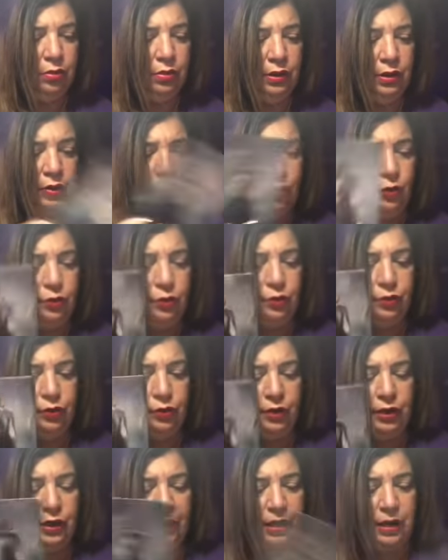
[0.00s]
Leo,
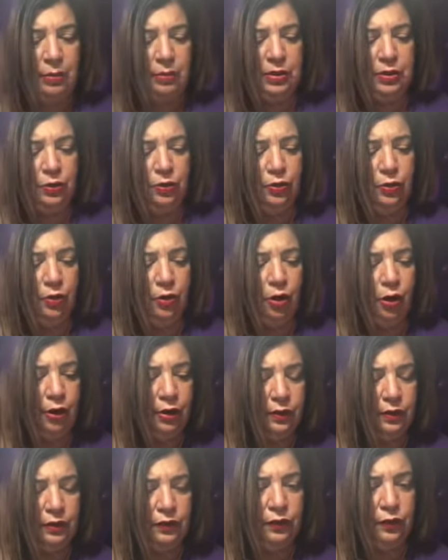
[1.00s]
you're gonna come into your
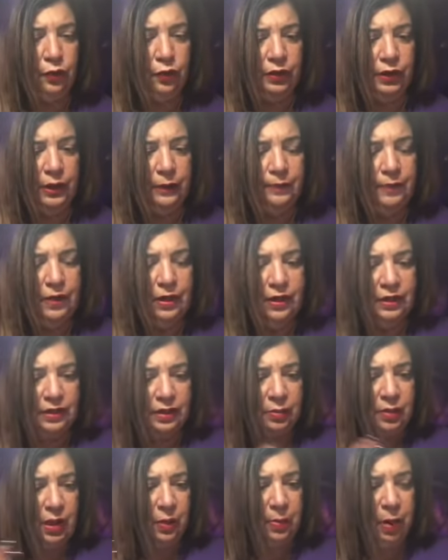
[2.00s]
heart fully.
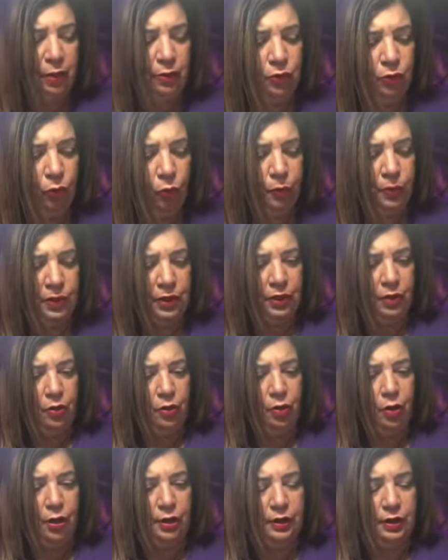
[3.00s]
Something about you opening
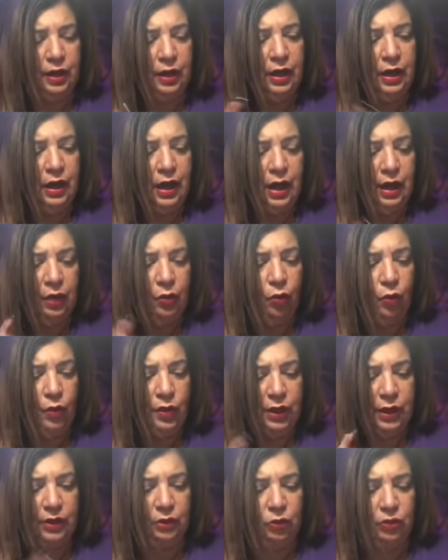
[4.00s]
your heart and
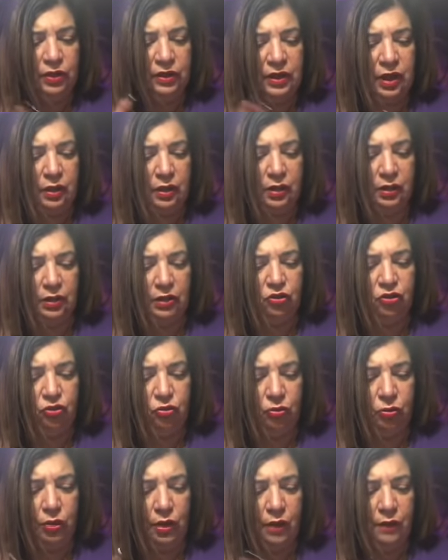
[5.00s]
going into this
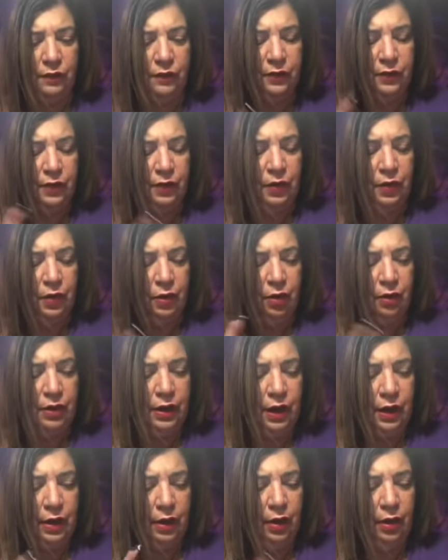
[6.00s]
unconditional love.
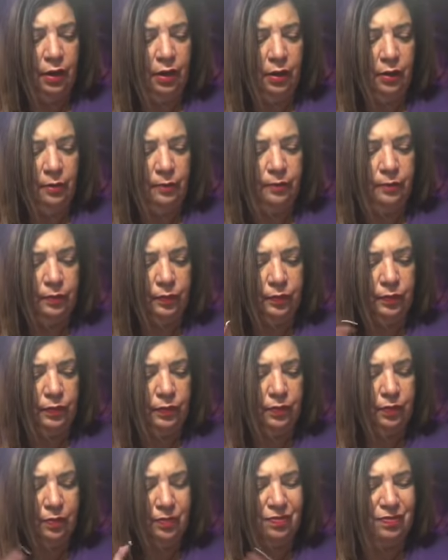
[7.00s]
Okay, um,
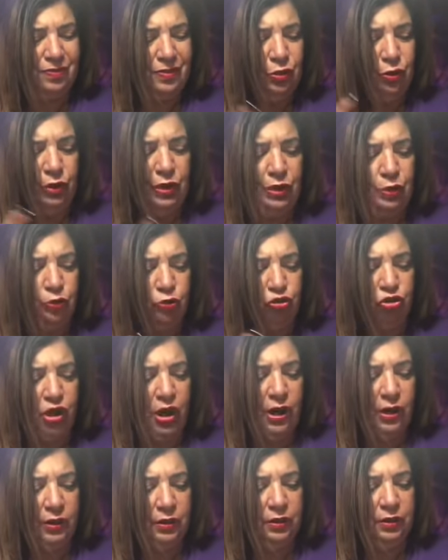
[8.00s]
your inner
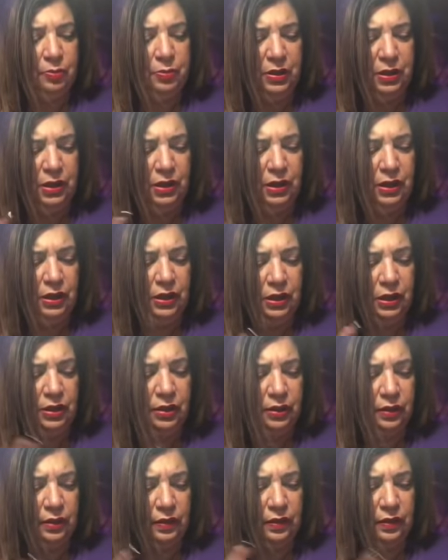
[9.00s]
child being
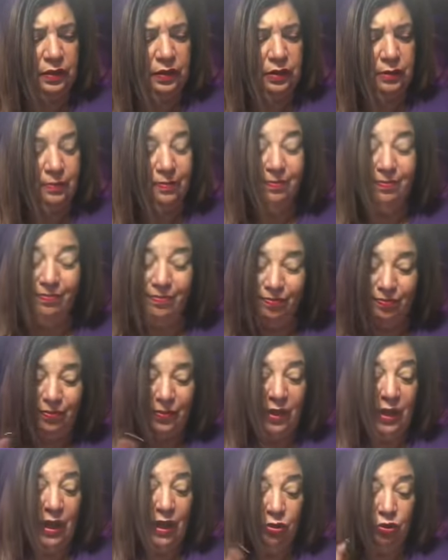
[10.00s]
healed.
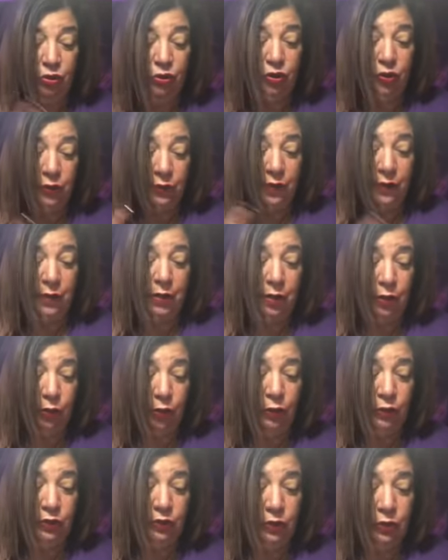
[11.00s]
Angels are very
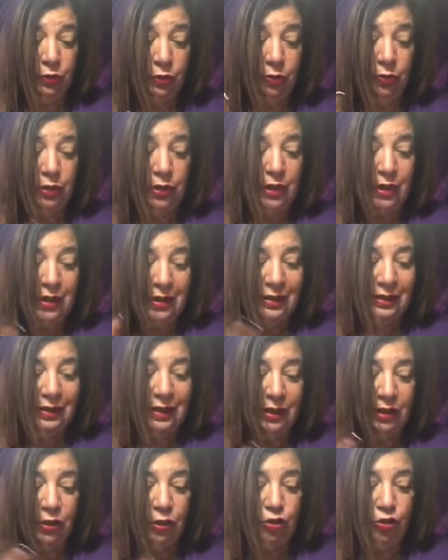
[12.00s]
close to you,
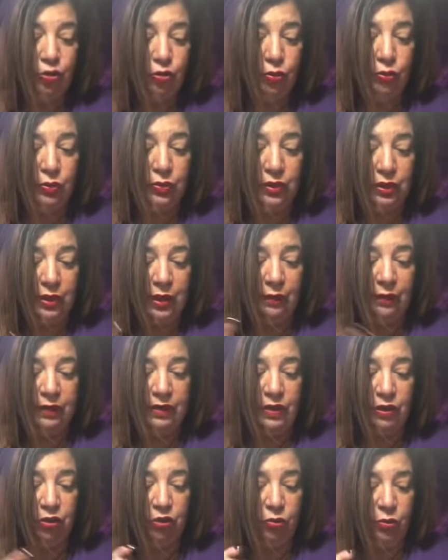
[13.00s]
seeing the truth in every
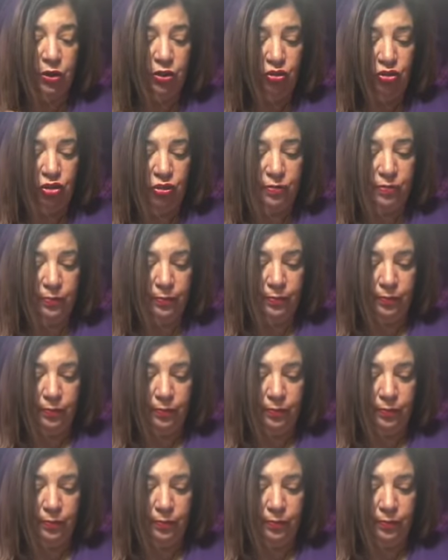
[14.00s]
situation.